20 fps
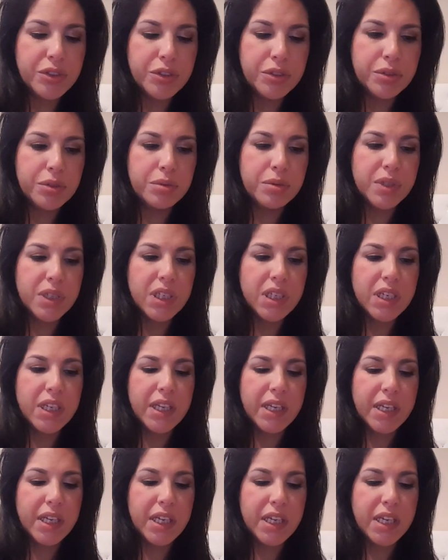you,
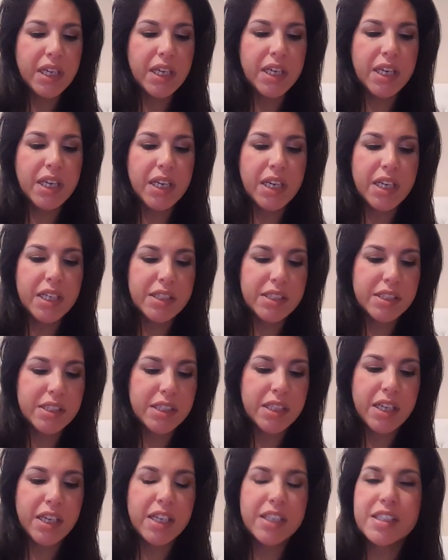it
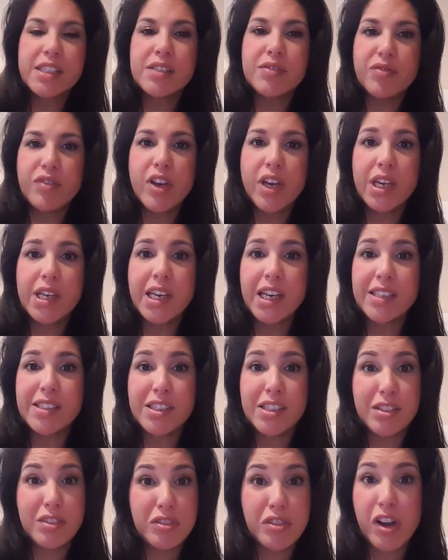
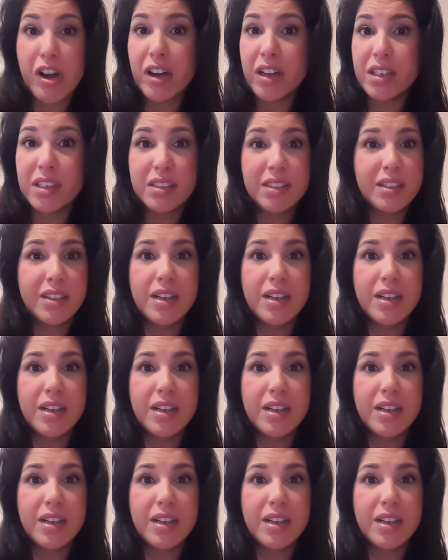gets stuck.